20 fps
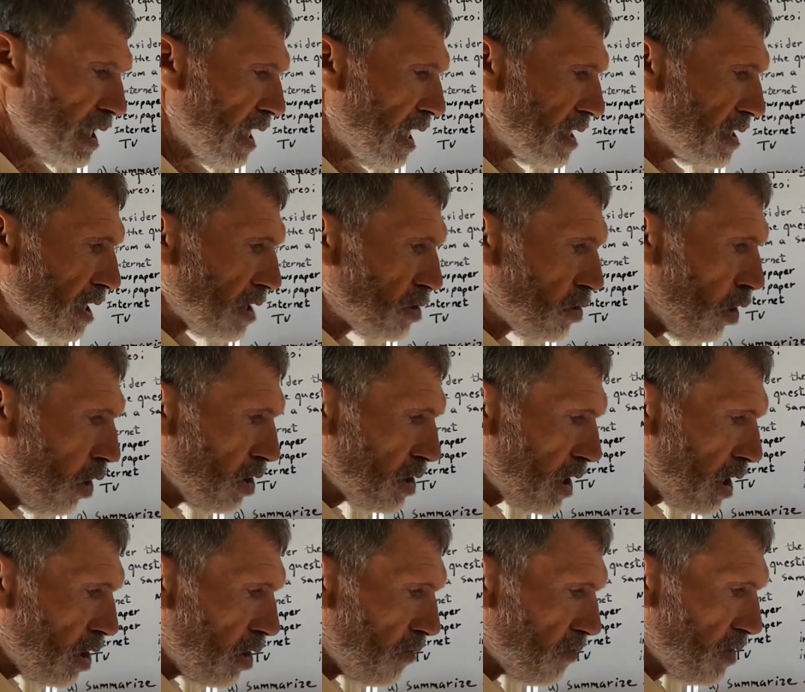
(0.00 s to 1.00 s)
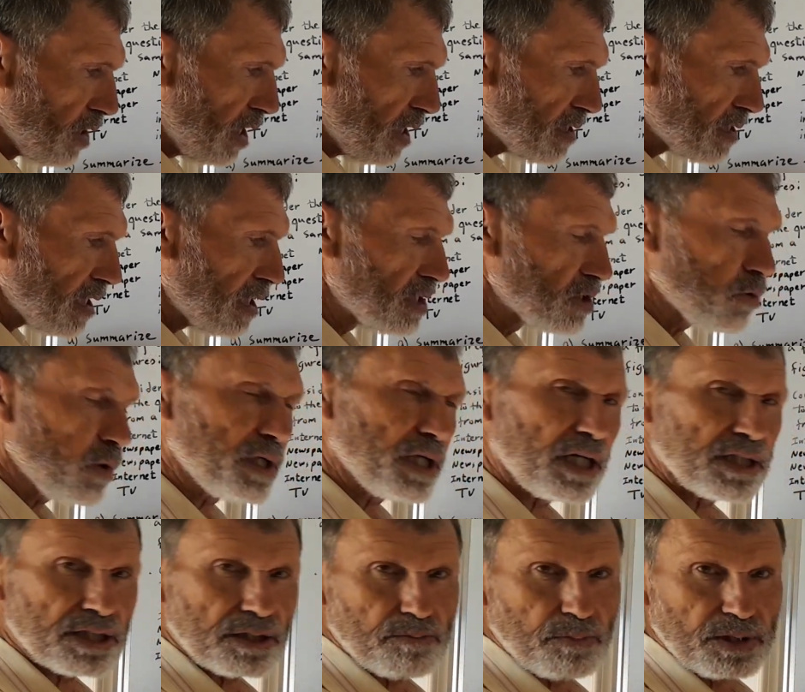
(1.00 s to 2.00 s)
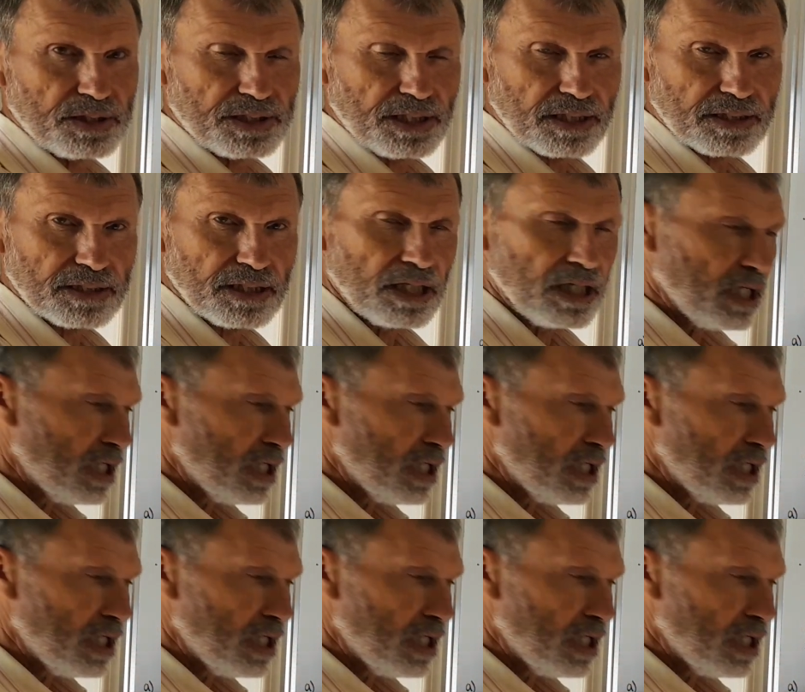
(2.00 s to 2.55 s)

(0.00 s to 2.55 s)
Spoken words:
The total of these is 100%.